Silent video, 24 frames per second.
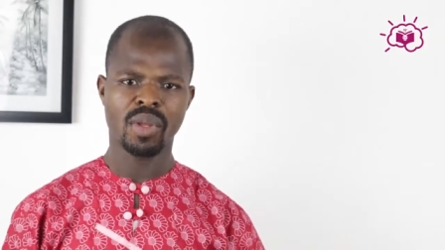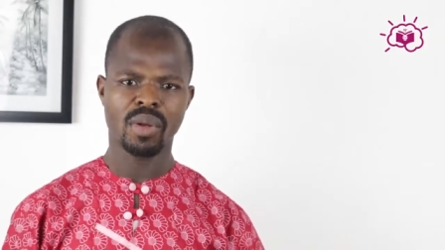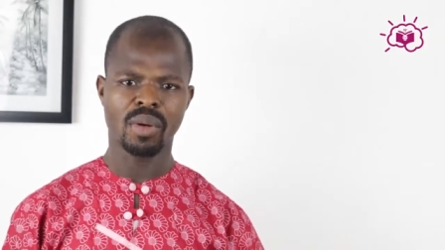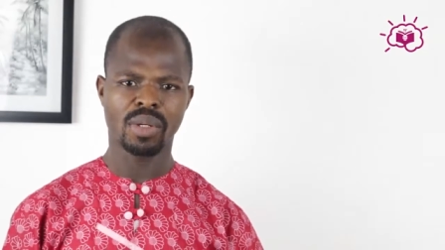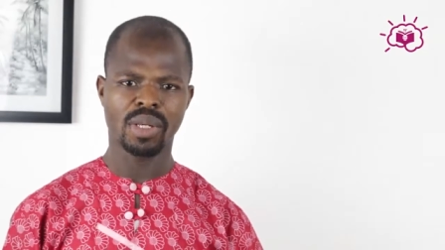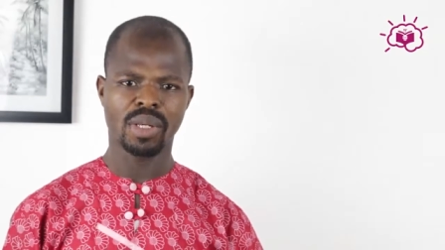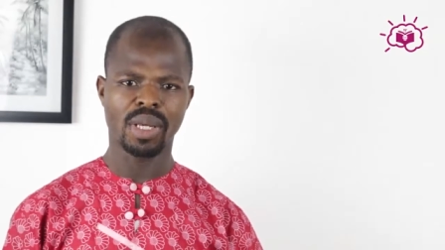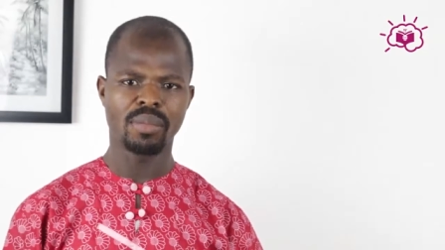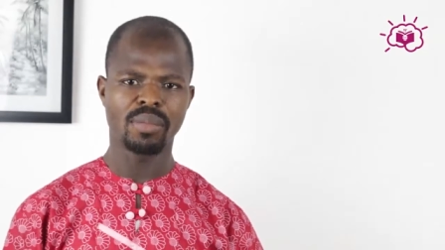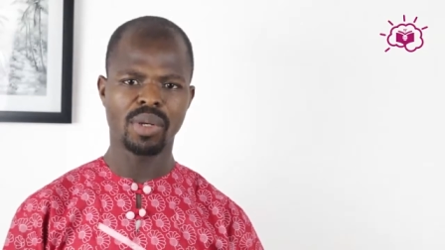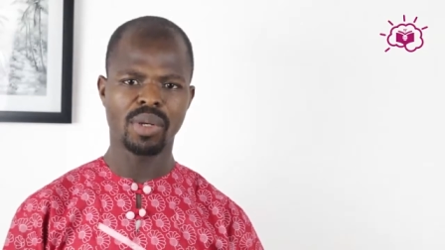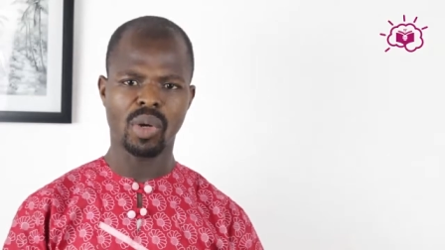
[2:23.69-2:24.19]

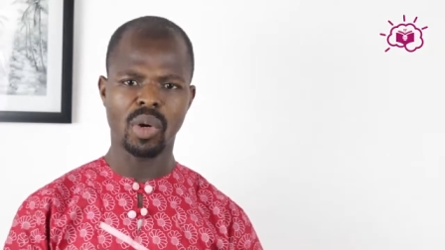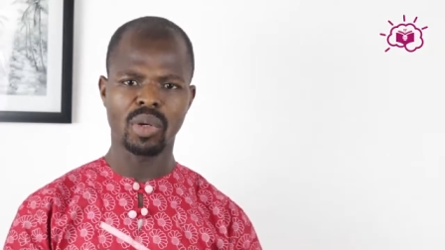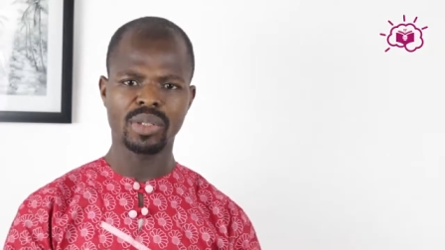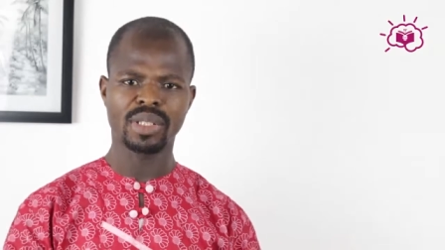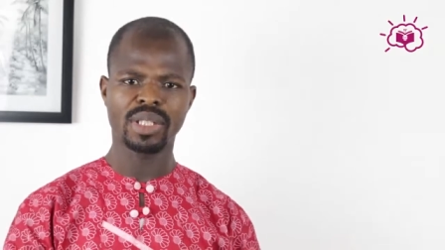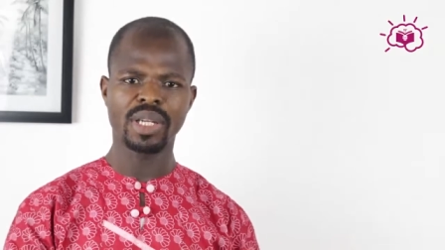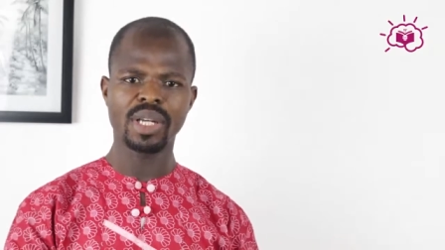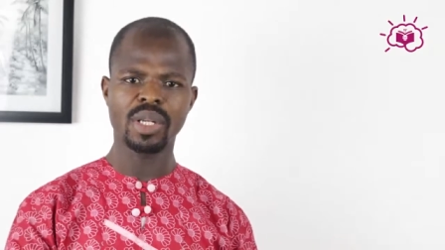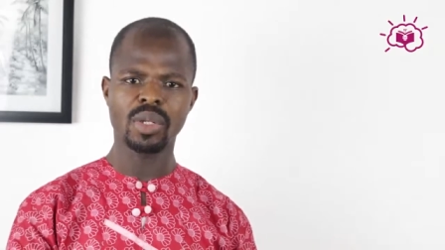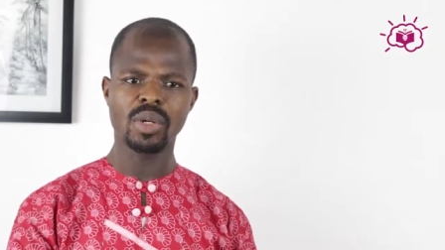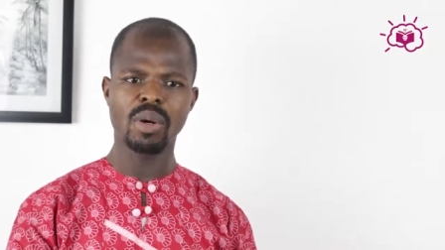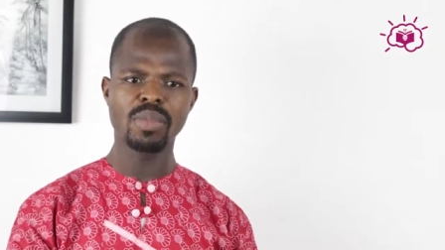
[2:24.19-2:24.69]
okay, because
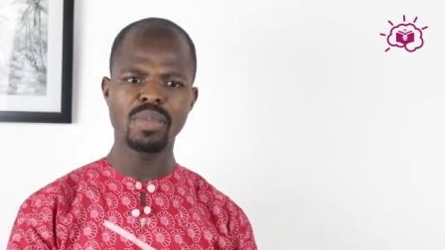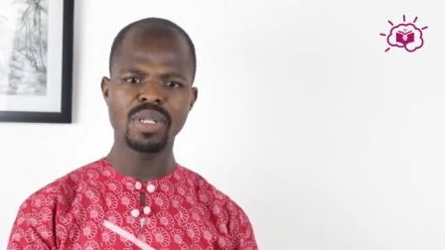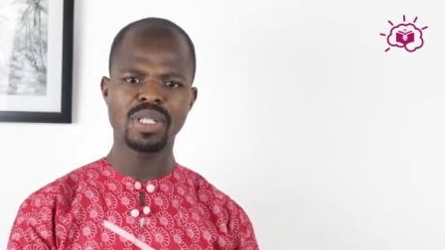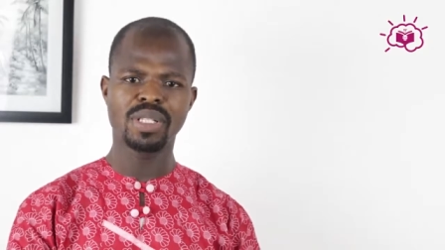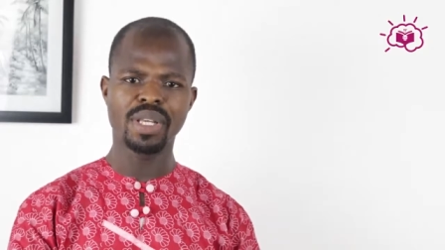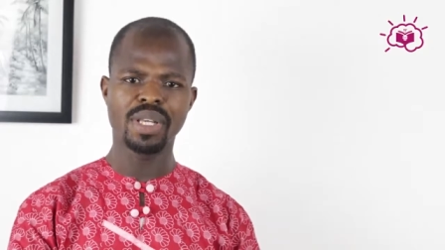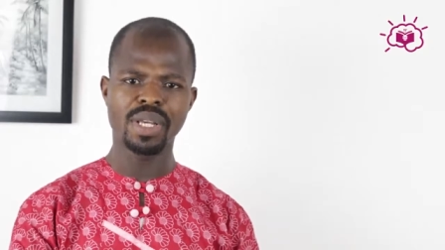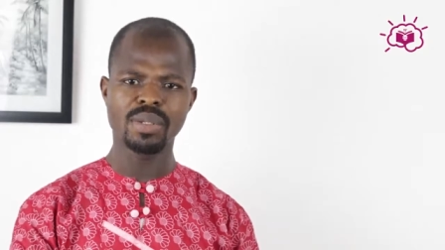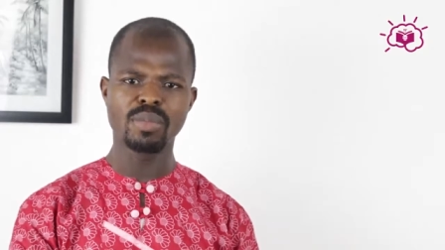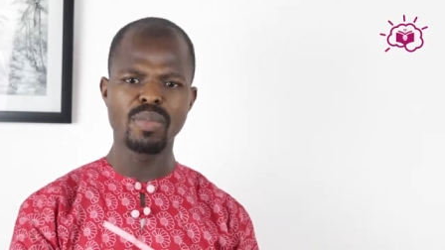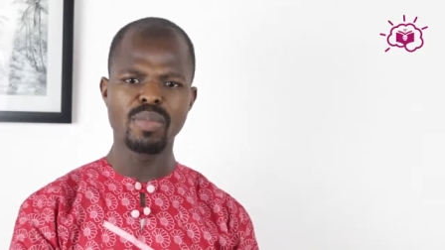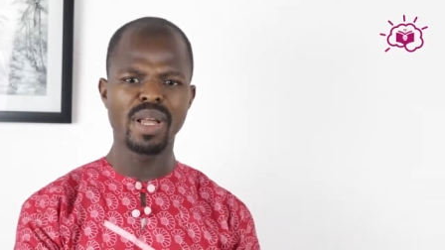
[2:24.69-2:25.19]
economics
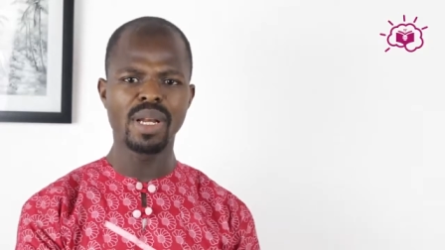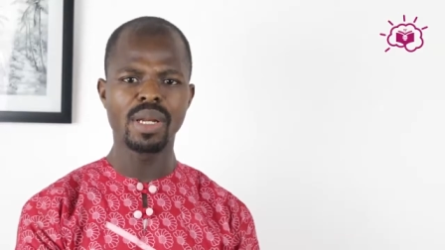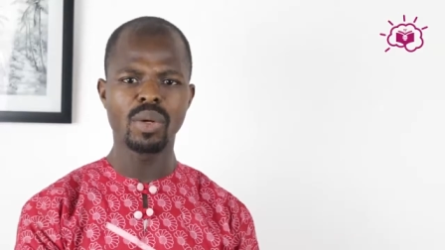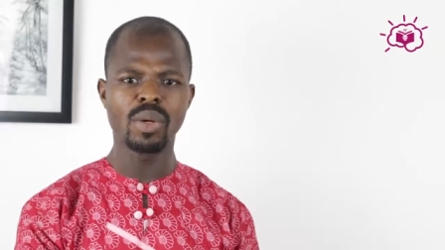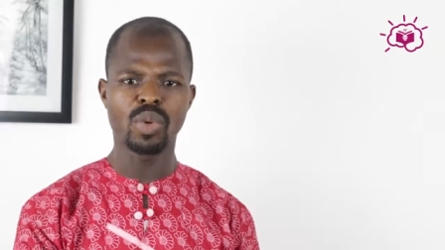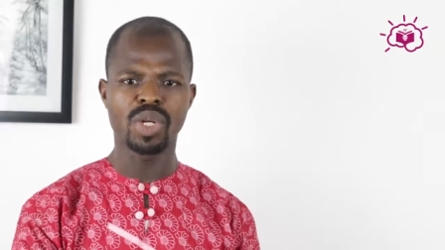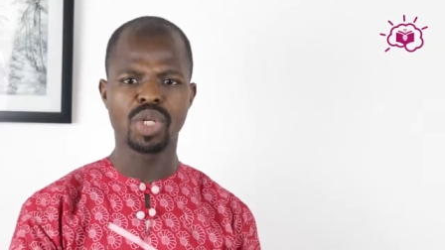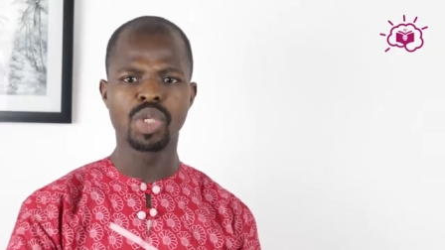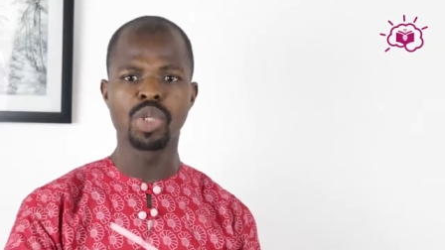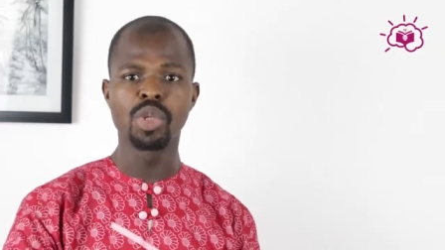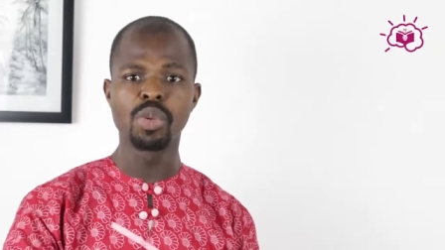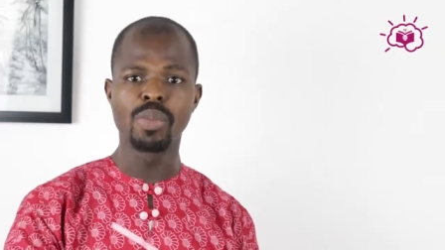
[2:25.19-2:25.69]
deals mainly
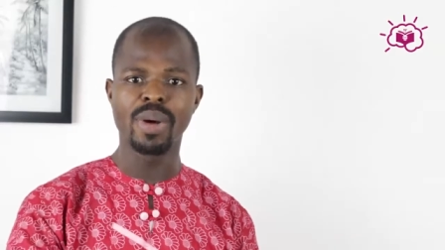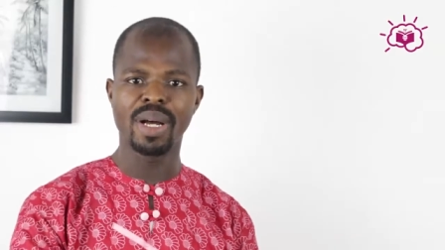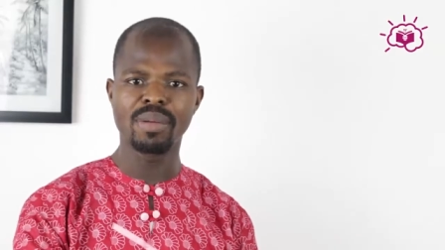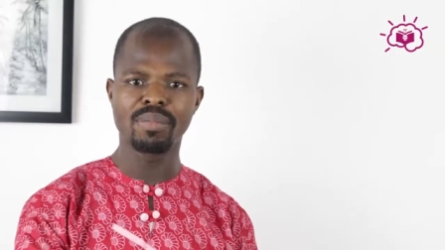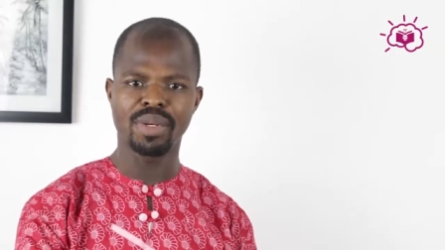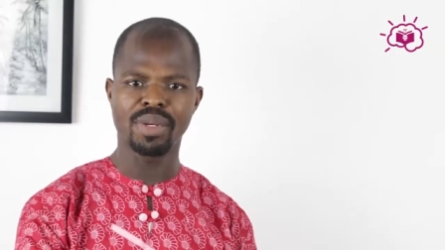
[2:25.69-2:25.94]
with human